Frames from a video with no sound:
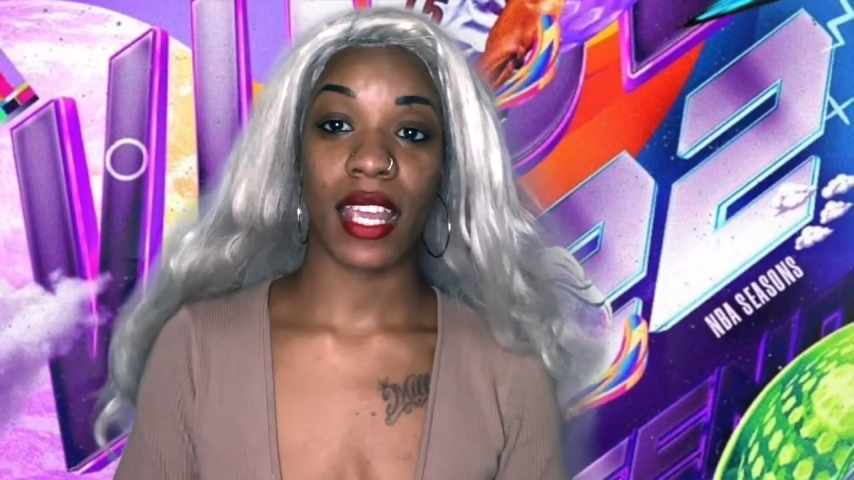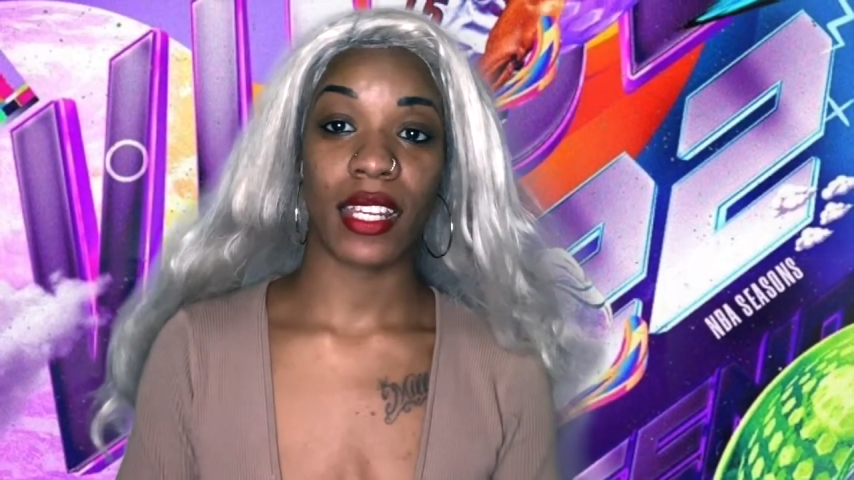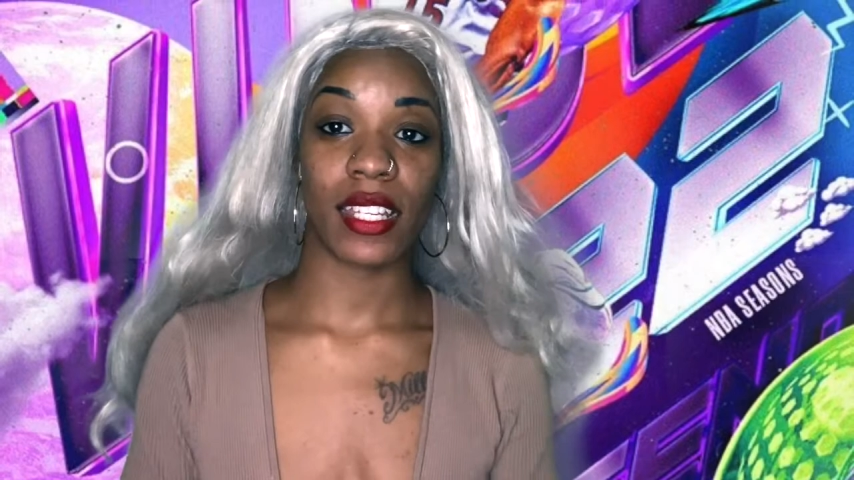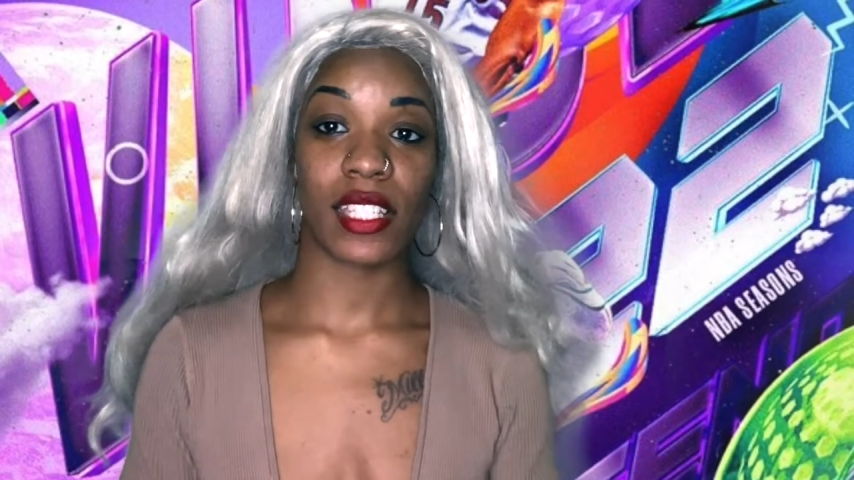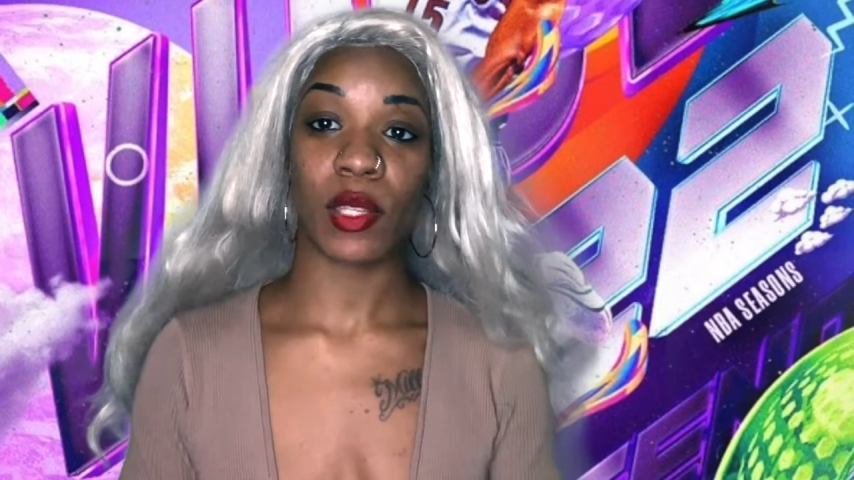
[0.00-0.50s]
and
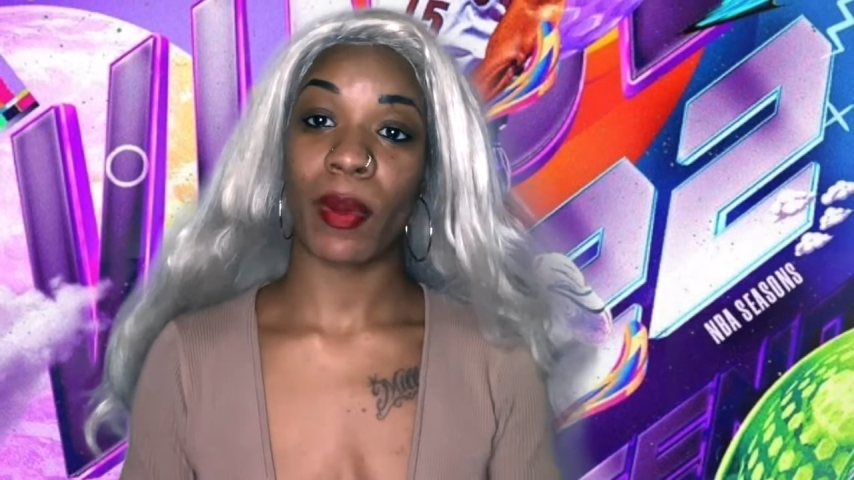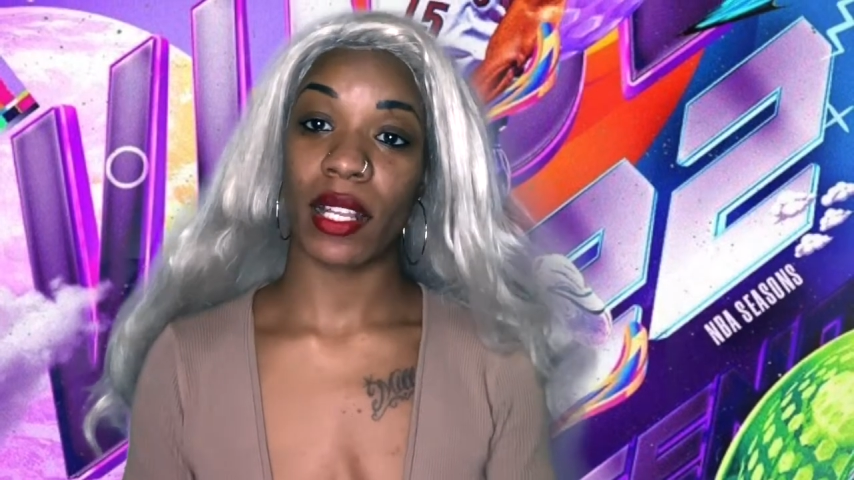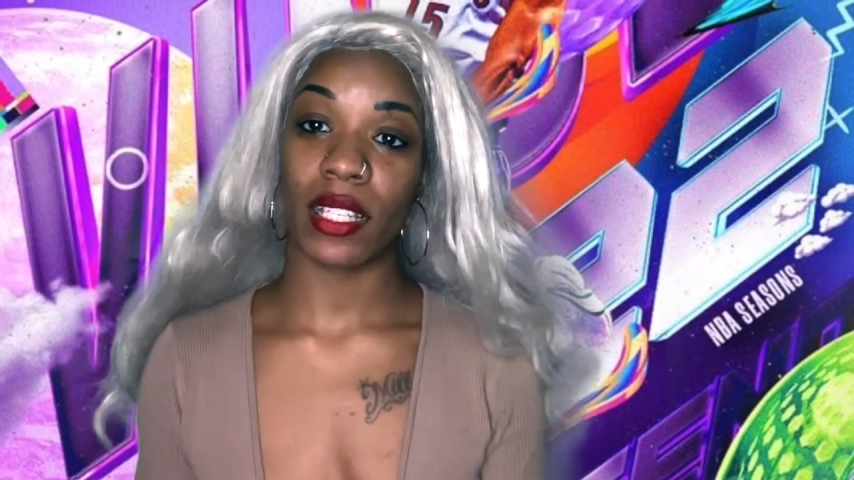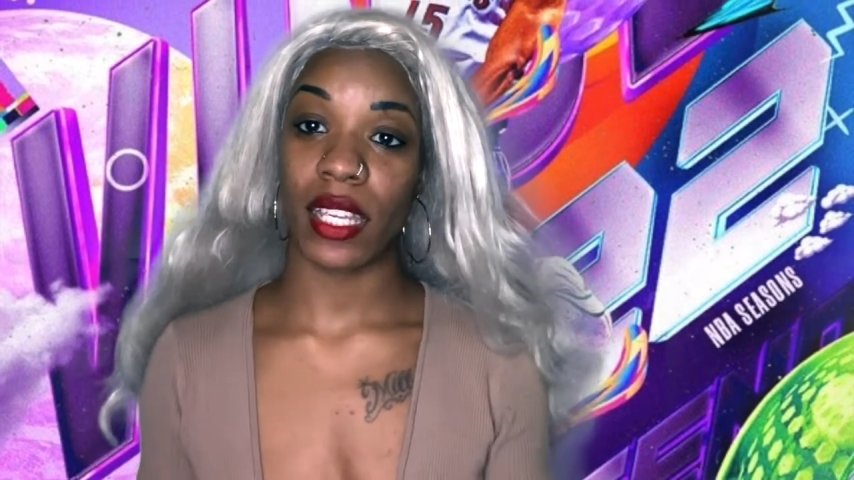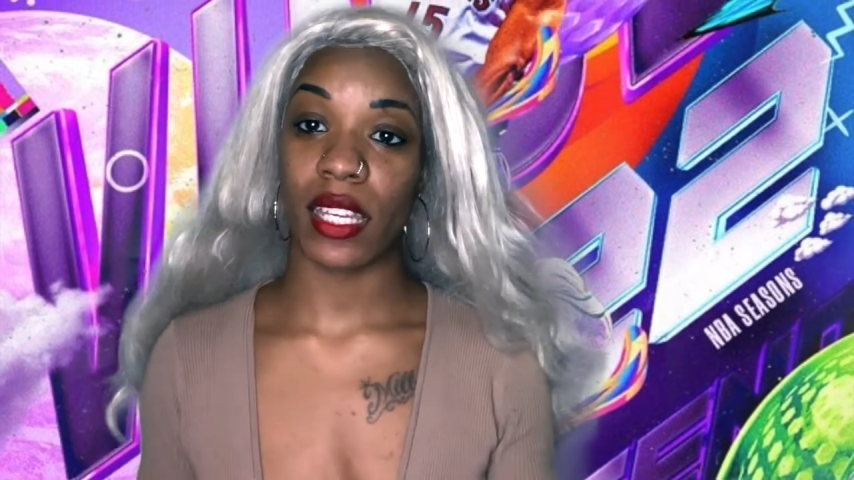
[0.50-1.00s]
against the
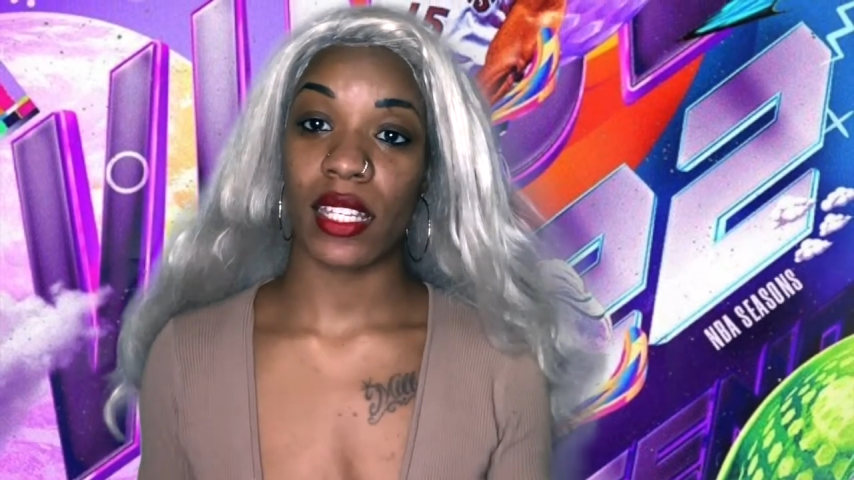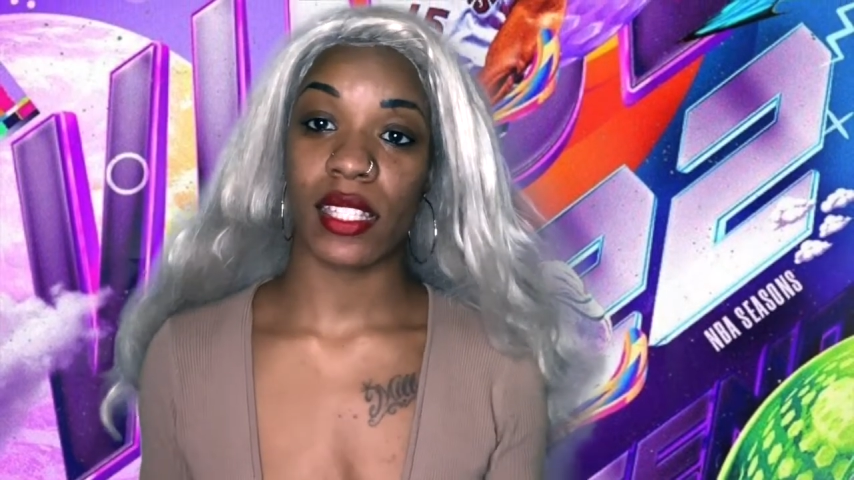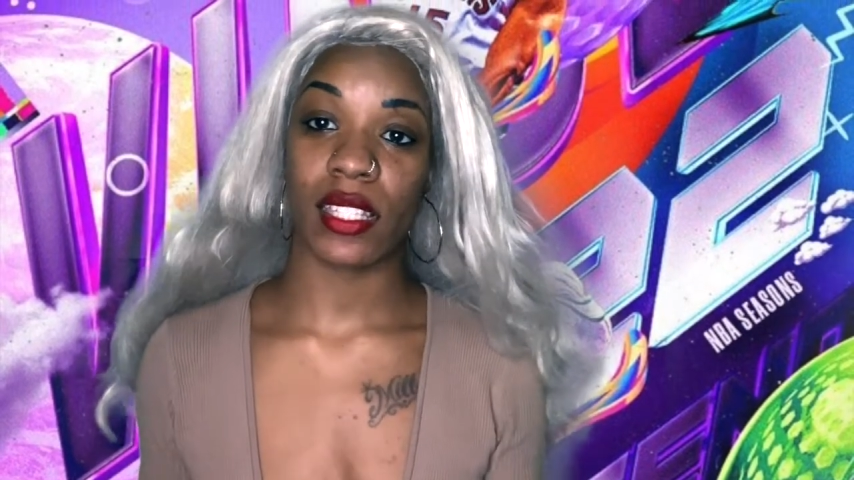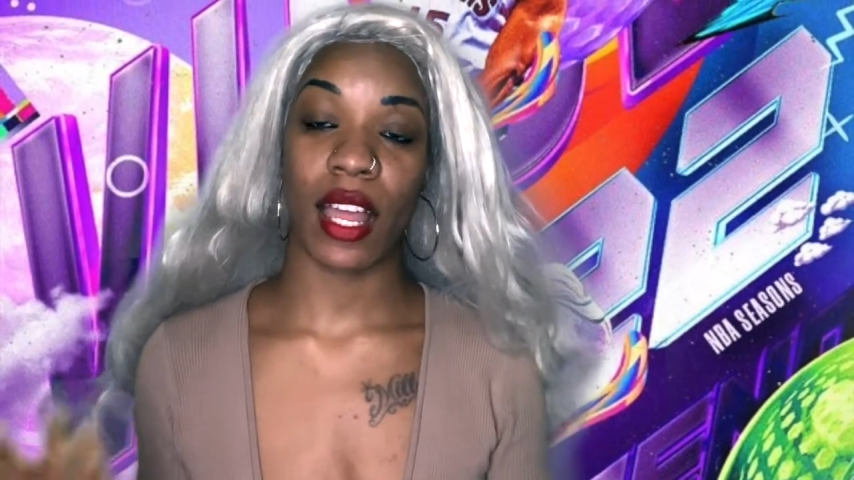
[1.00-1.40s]
Pelicans.